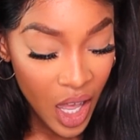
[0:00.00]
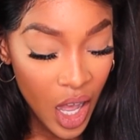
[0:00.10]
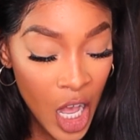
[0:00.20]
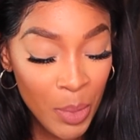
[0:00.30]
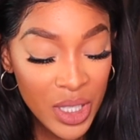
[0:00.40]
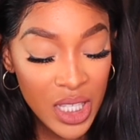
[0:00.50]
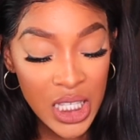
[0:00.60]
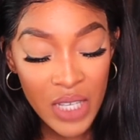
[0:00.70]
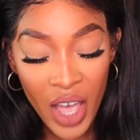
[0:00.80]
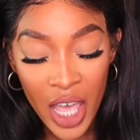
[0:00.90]
A
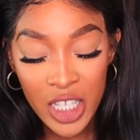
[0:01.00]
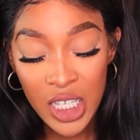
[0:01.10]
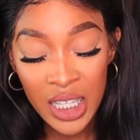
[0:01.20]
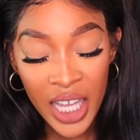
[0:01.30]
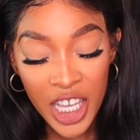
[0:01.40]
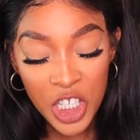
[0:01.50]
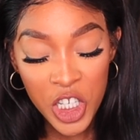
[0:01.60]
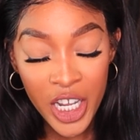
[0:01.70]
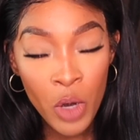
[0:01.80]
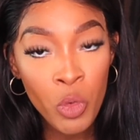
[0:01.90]
sense of
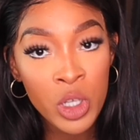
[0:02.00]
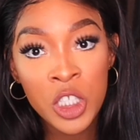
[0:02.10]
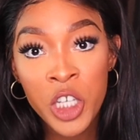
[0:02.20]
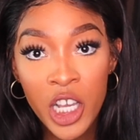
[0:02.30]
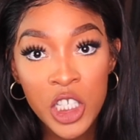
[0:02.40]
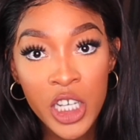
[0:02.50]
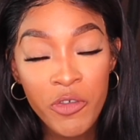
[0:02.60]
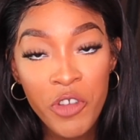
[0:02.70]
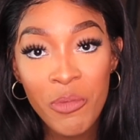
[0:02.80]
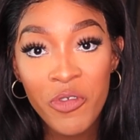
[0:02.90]
isolation,
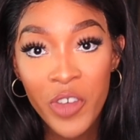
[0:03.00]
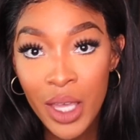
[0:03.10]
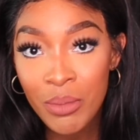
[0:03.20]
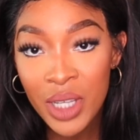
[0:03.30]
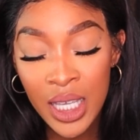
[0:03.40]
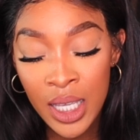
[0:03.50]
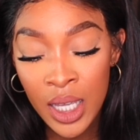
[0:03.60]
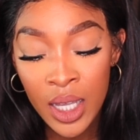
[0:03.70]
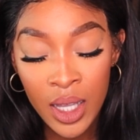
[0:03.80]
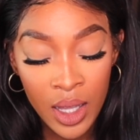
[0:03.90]
rejection from family,